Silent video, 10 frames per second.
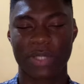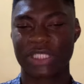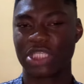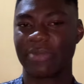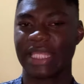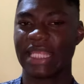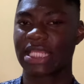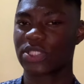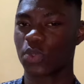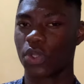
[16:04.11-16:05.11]
I'll see you in my
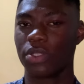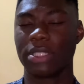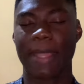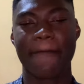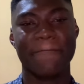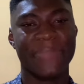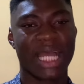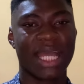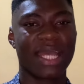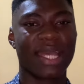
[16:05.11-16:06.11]
next one.
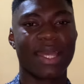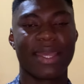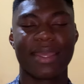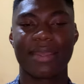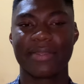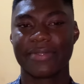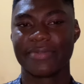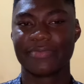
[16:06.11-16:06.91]
Bye.